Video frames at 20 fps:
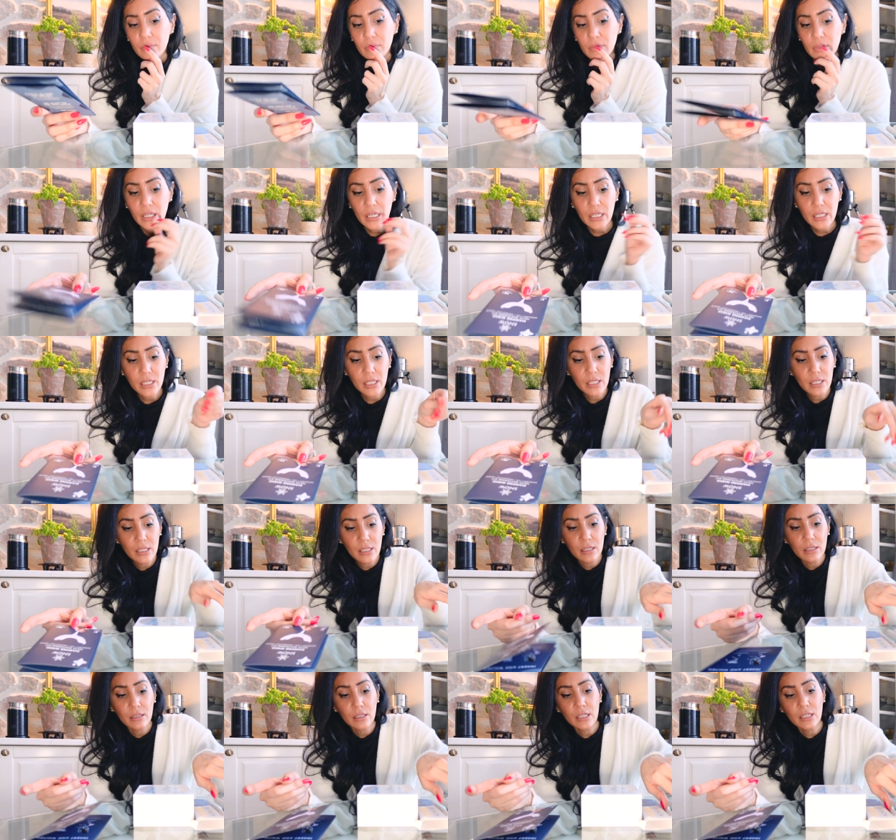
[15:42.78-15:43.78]

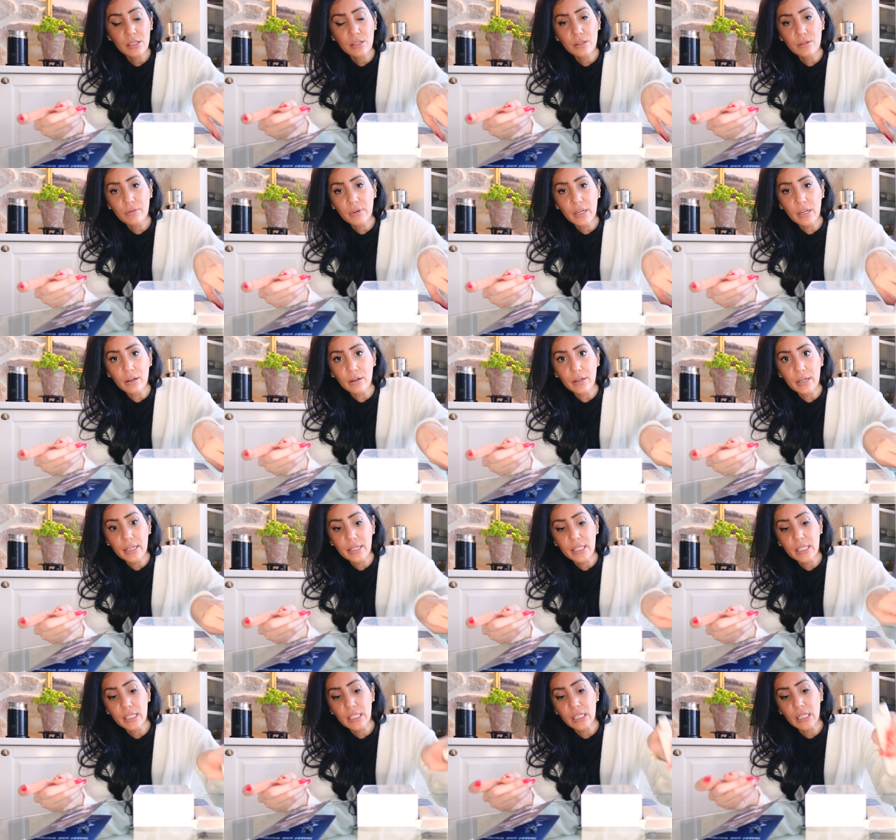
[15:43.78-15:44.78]
These three are a
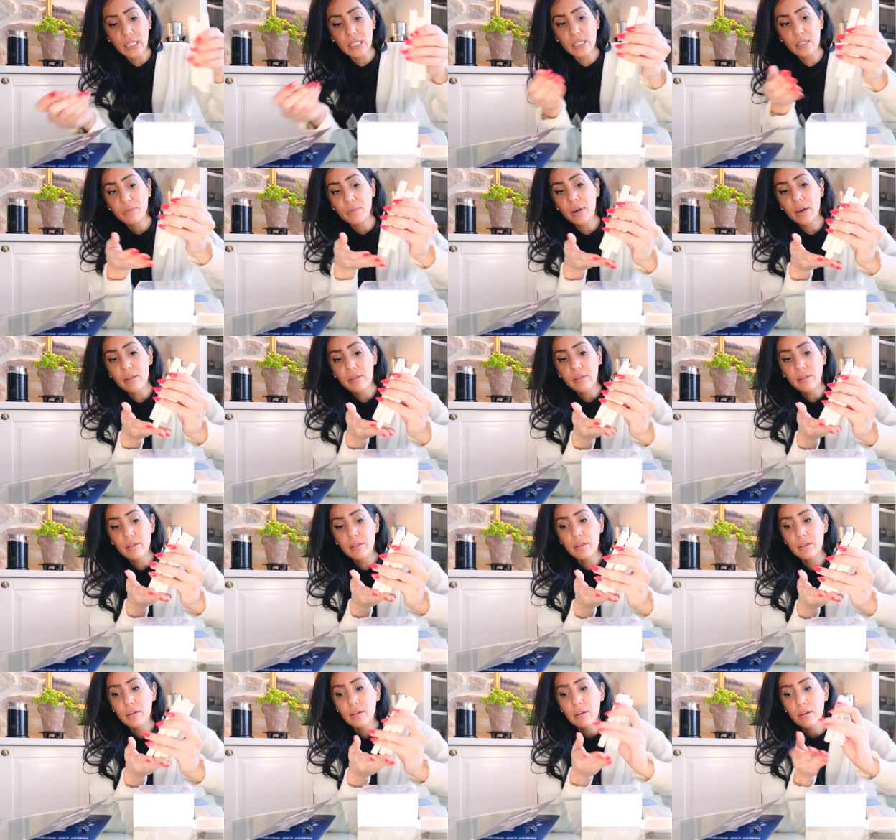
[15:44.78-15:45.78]
6-month
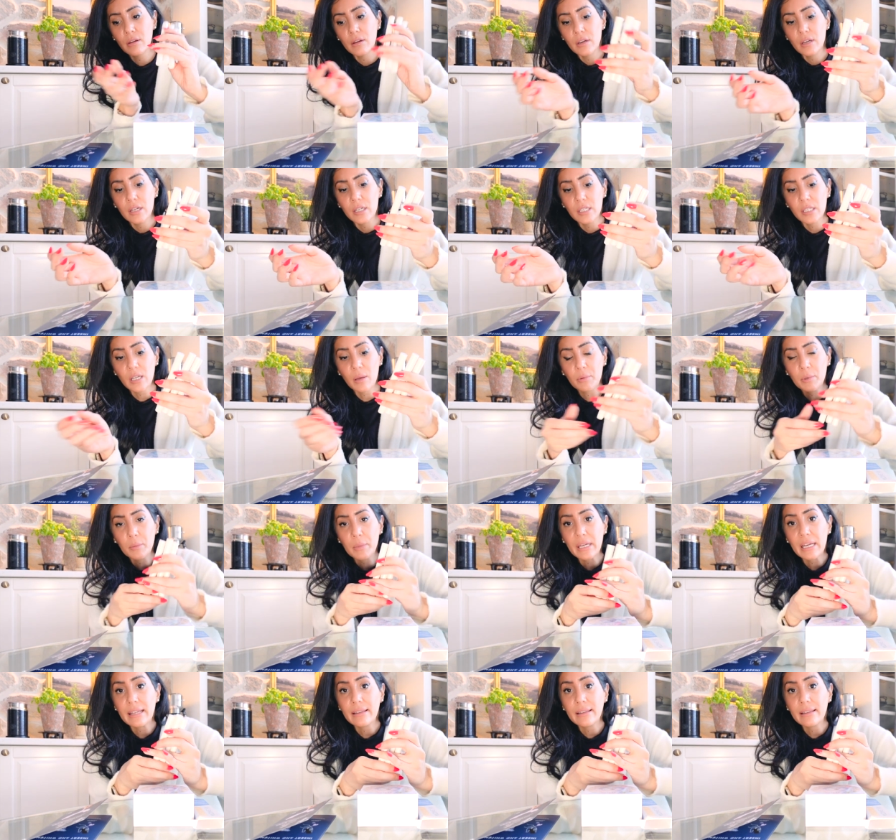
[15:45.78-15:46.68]
supplement.